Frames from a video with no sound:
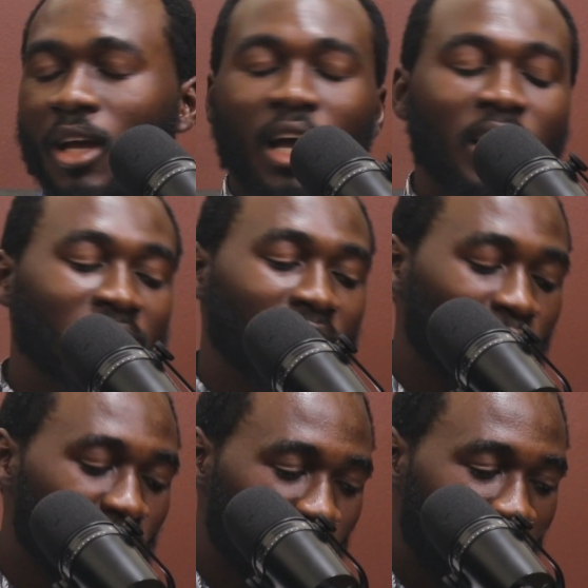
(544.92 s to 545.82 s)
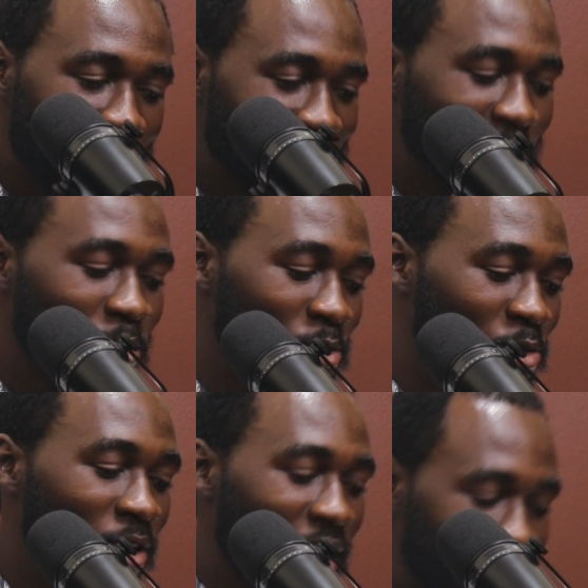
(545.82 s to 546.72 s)
And of course, we have
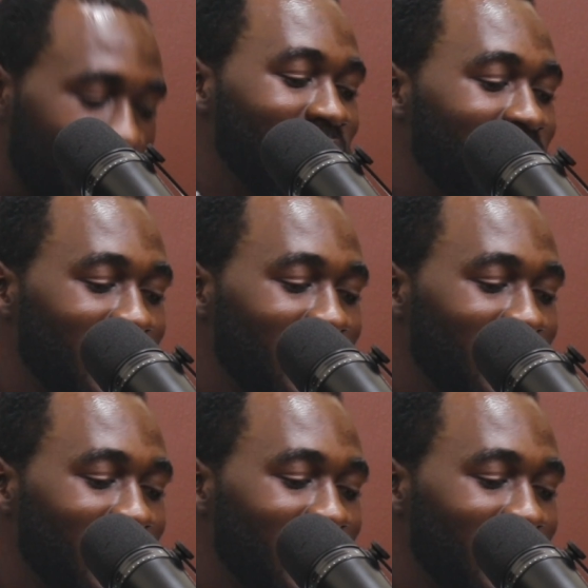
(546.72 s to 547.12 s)
startups who are actually.